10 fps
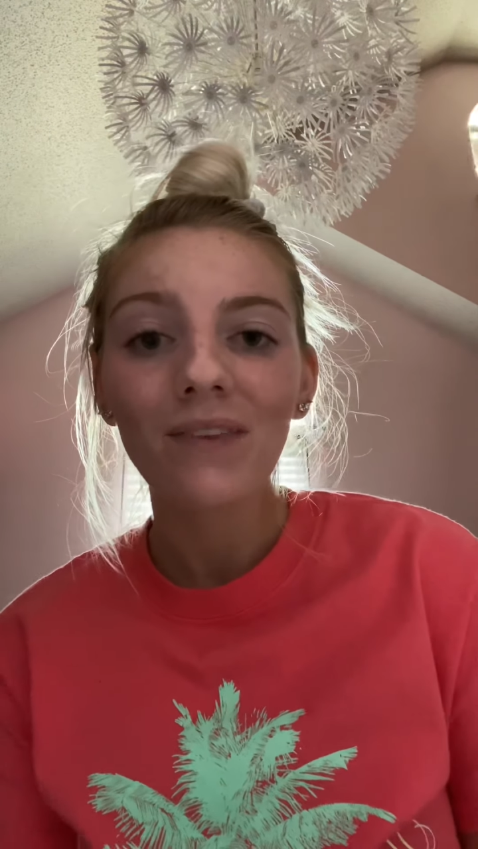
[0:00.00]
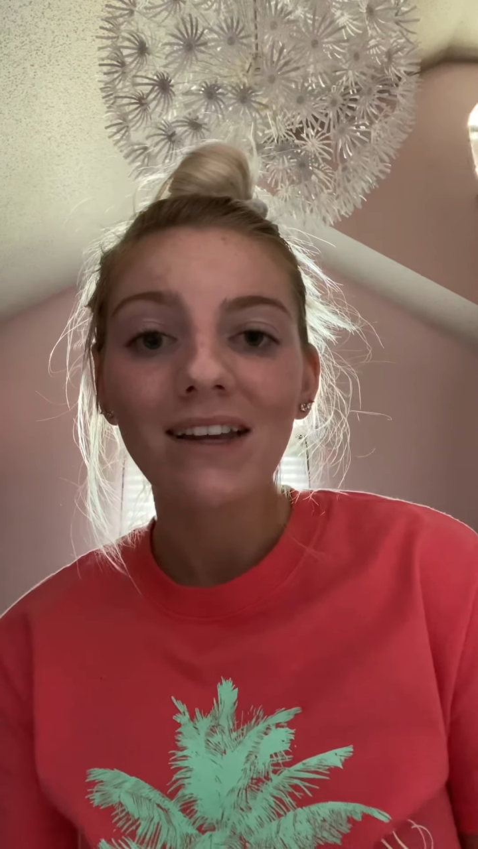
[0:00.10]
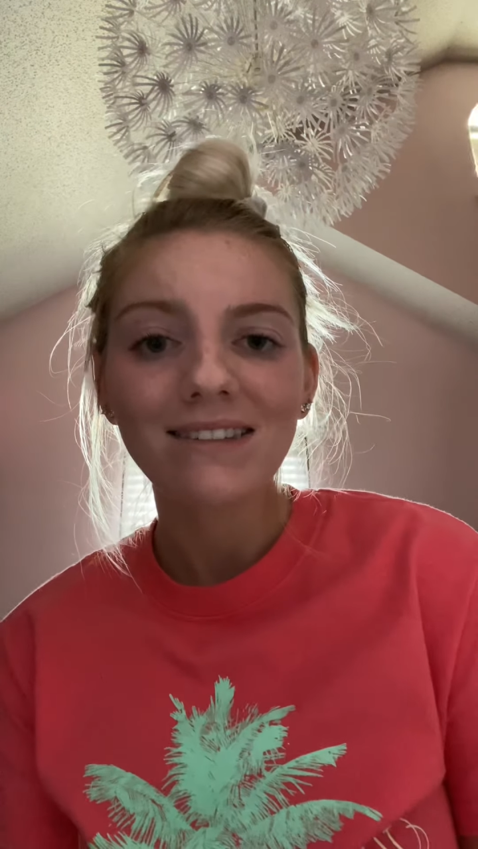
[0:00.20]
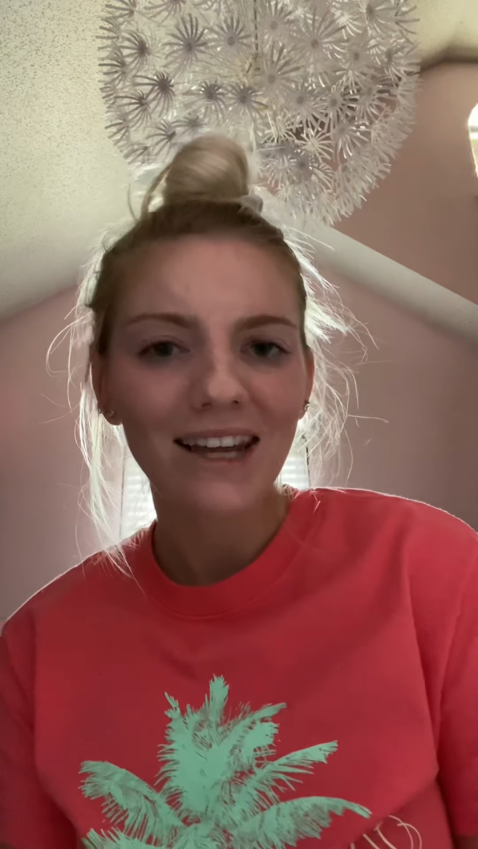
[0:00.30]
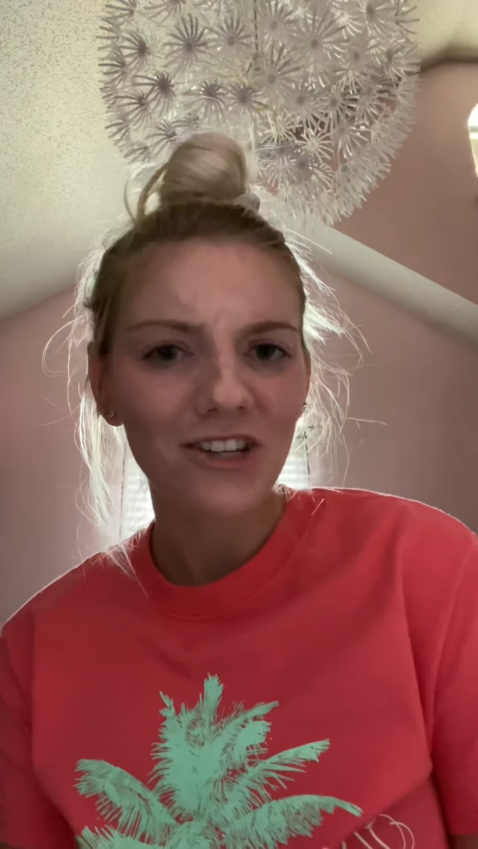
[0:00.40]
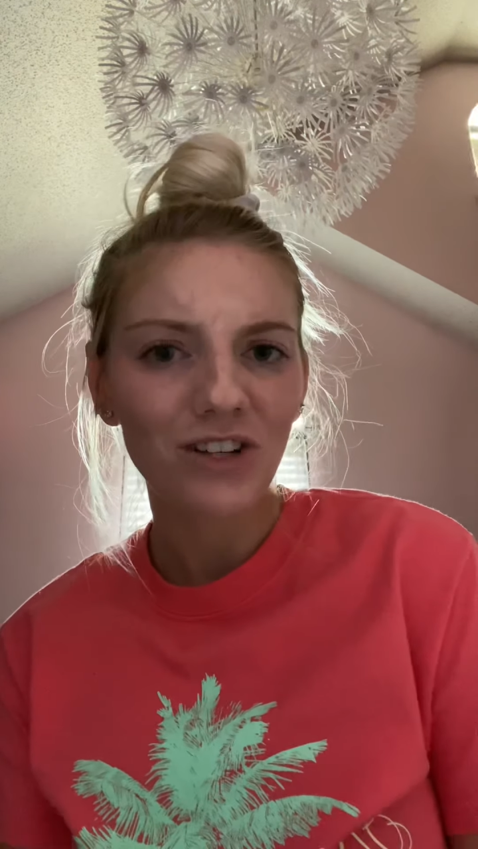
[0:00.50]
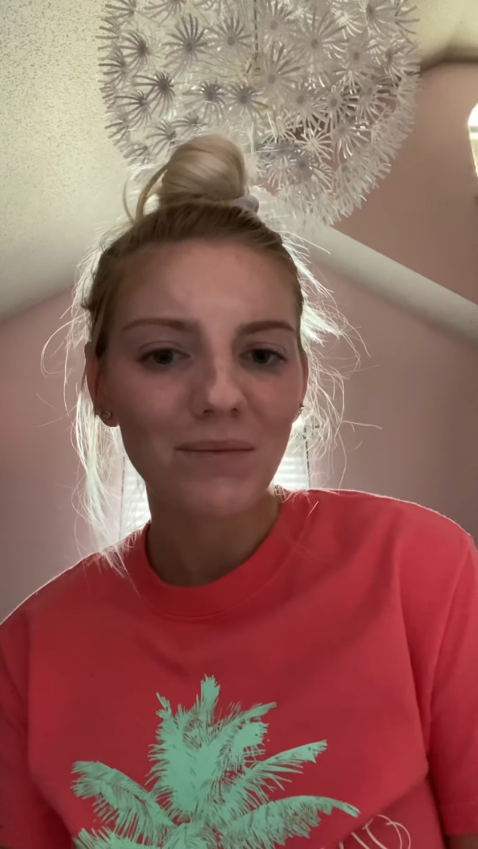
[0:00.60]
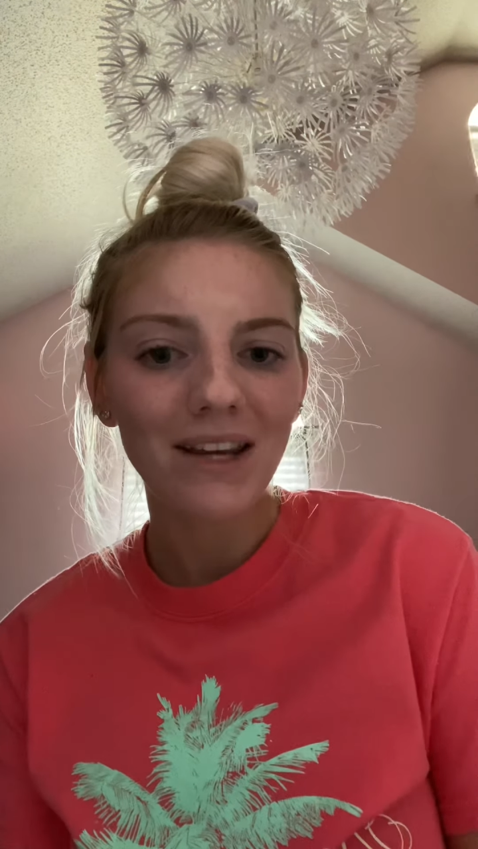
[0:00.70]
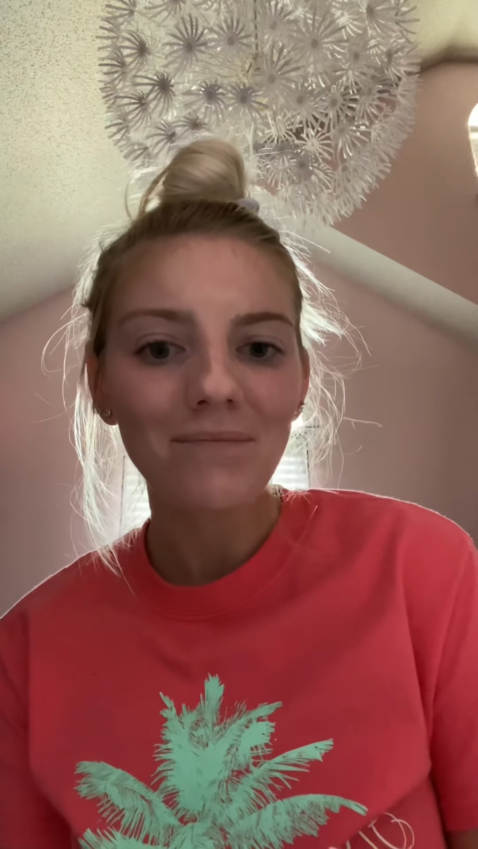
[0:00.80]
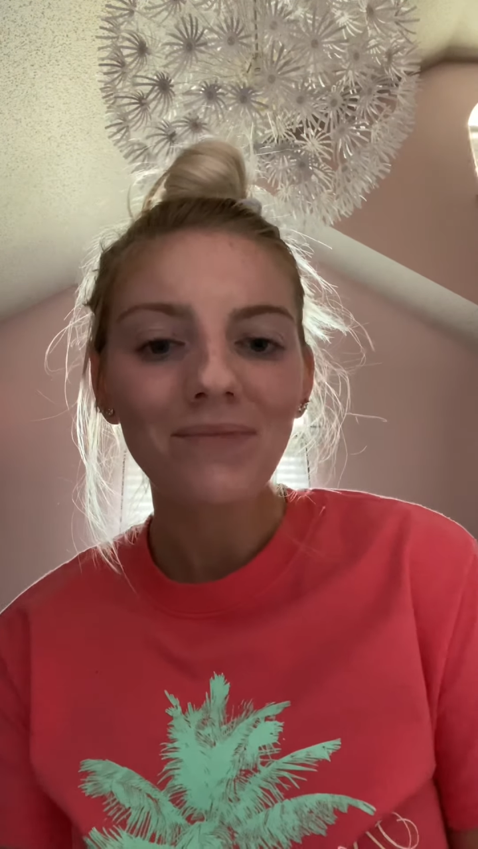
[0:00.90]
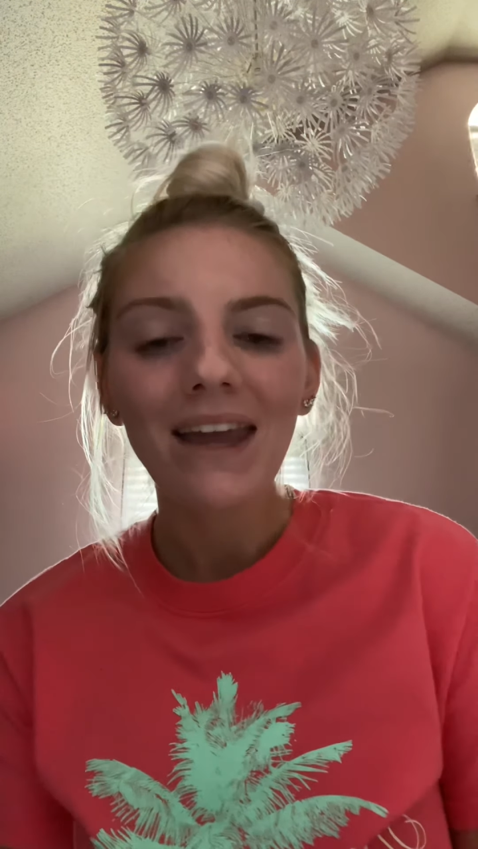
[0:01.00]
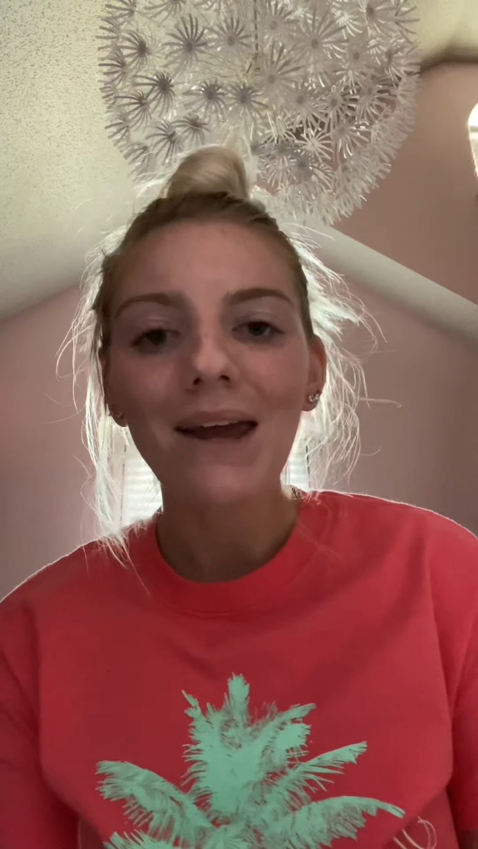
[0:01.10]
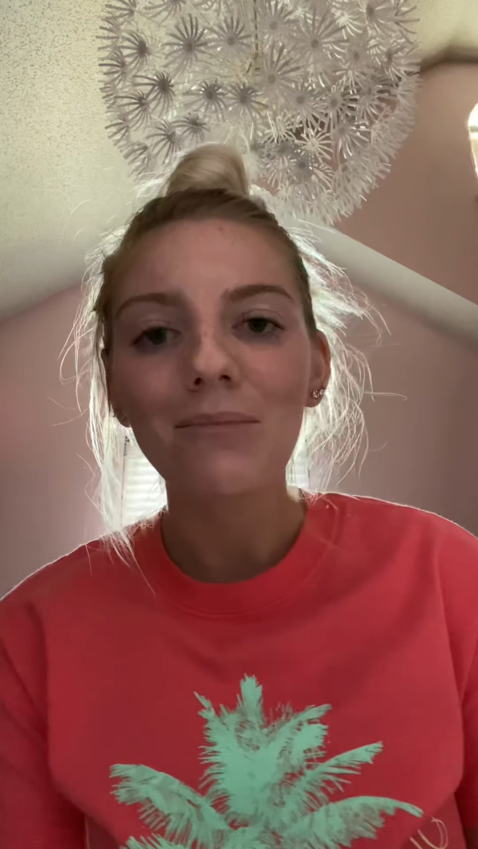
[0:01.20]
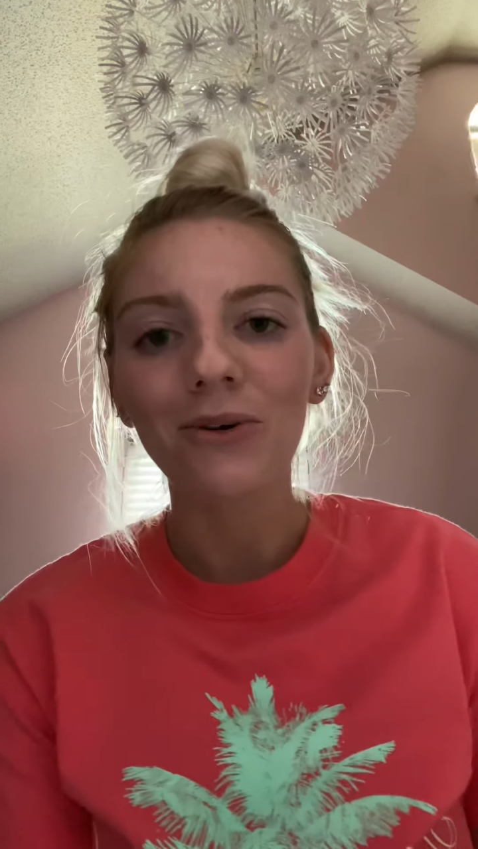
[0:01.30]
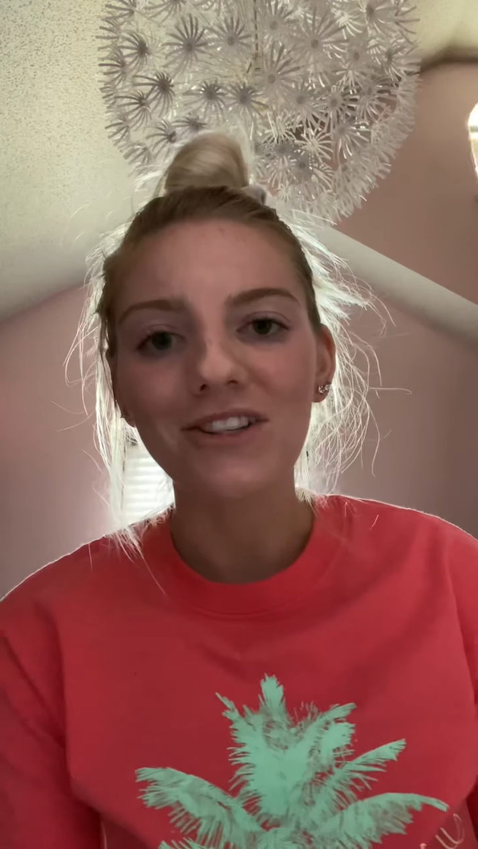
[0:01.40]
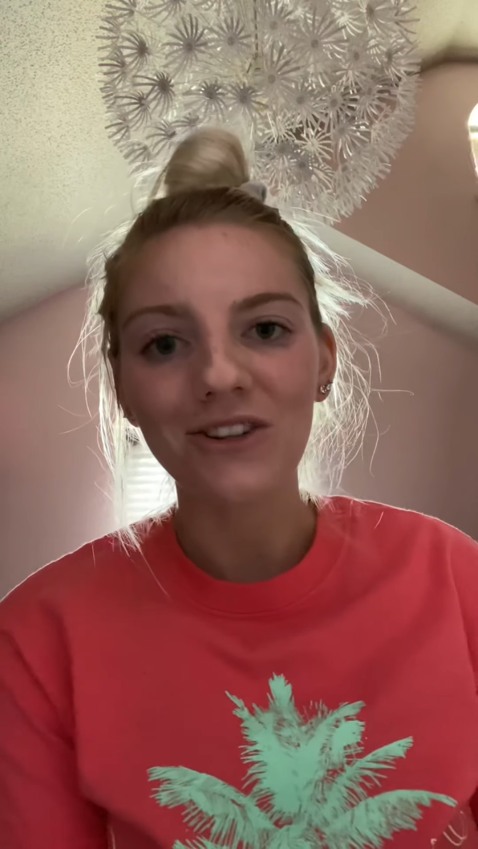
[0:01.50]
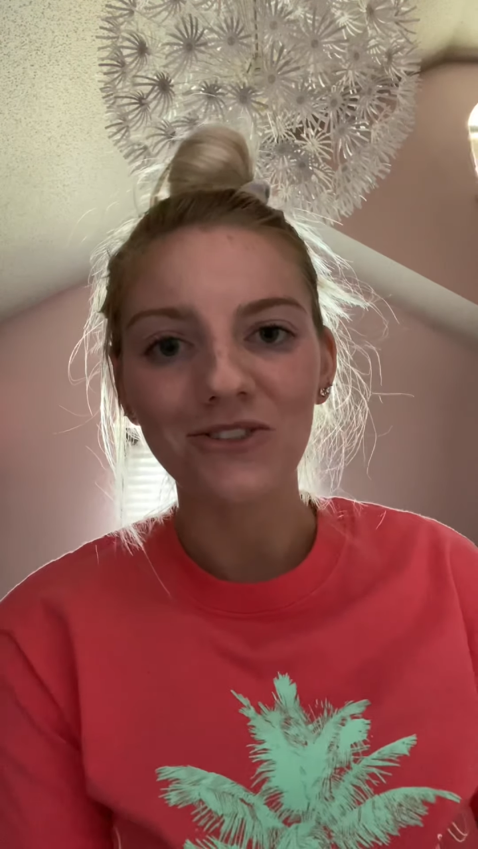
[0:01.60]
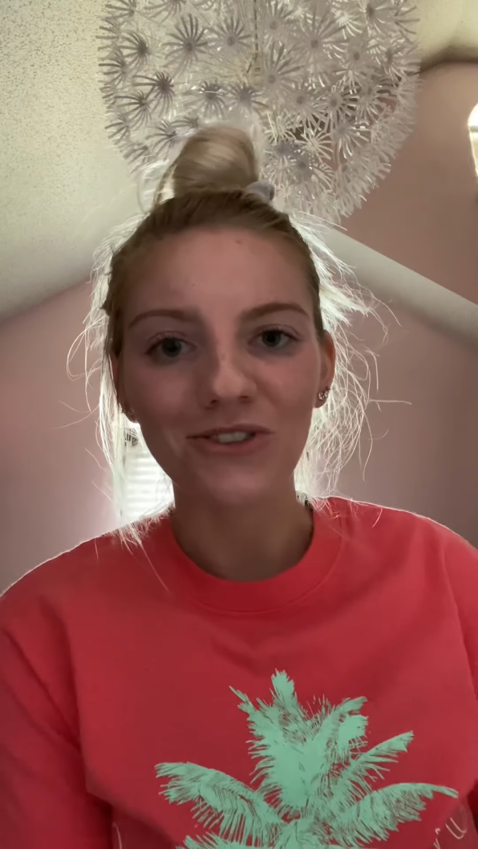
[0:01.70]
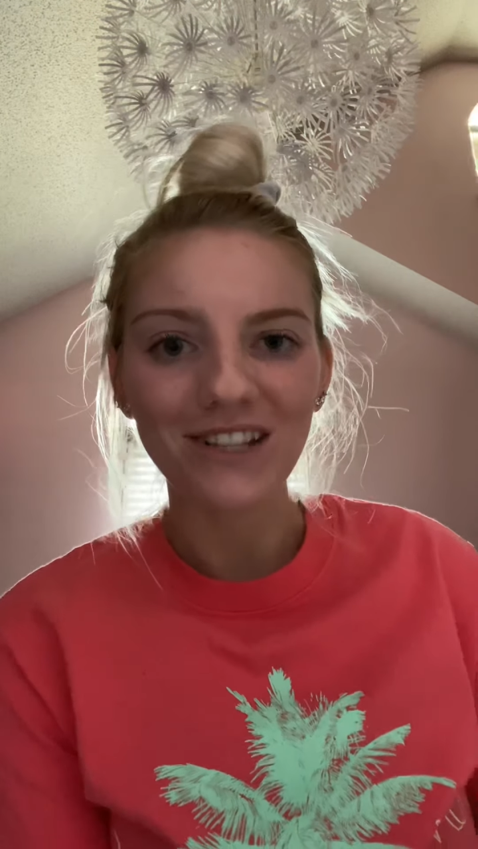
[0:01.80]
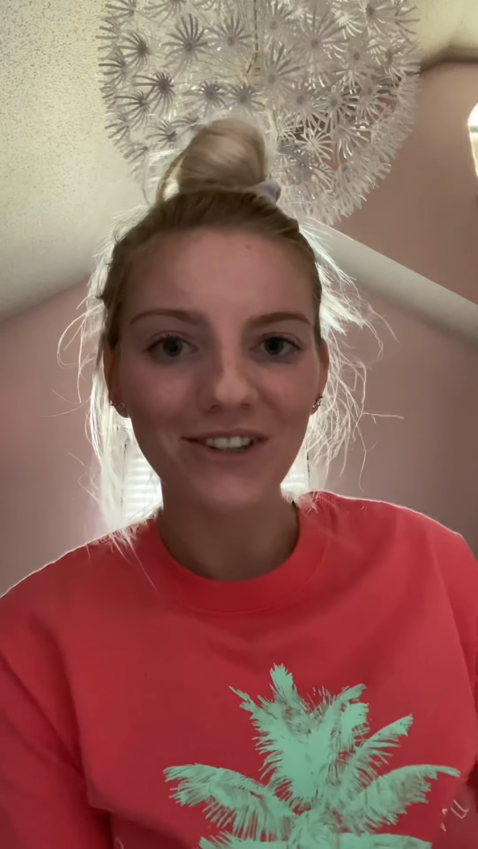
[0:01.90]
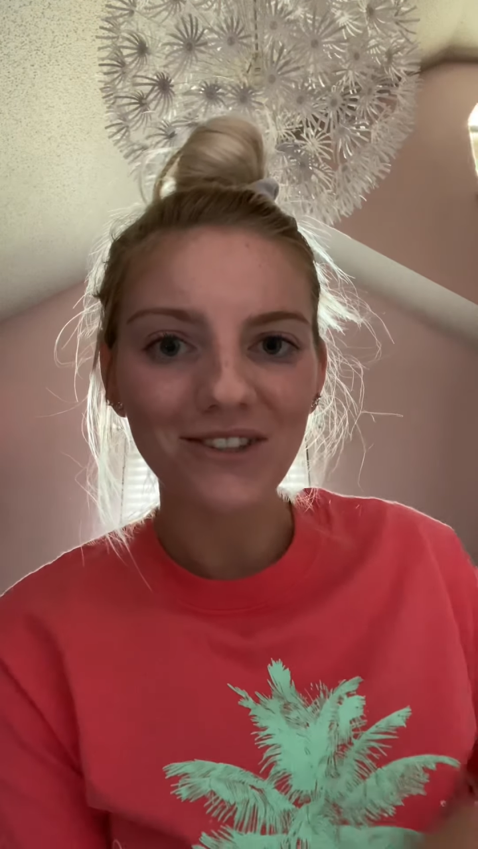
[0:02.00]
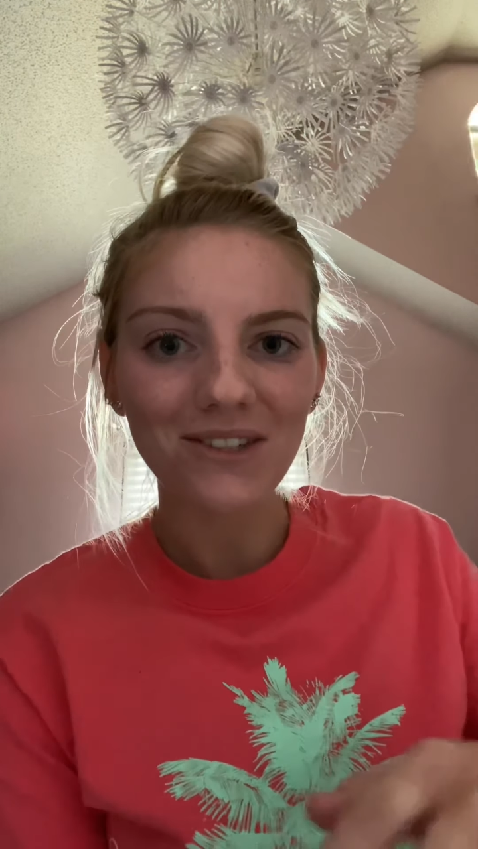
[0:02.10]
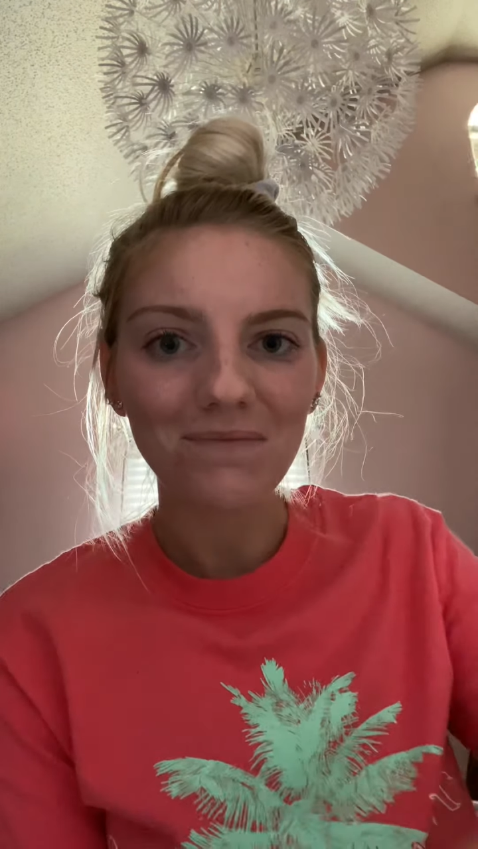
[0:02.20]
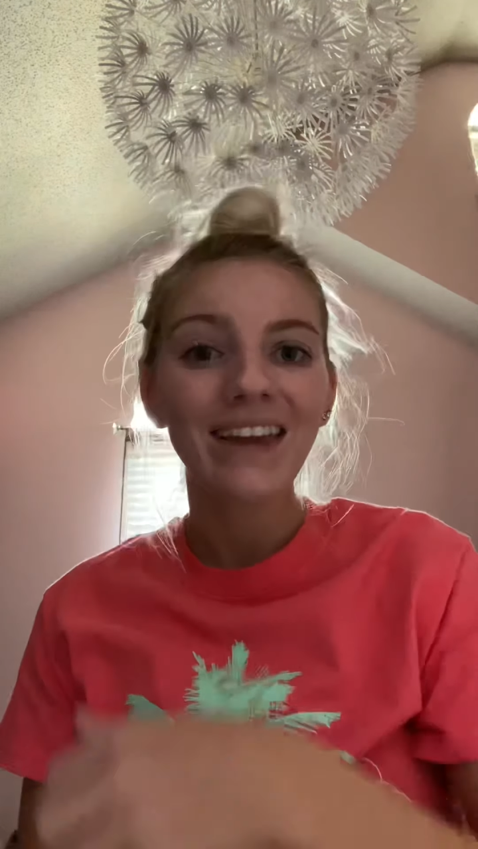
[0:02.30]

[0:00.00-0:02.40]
daydreaming, and poor social skills.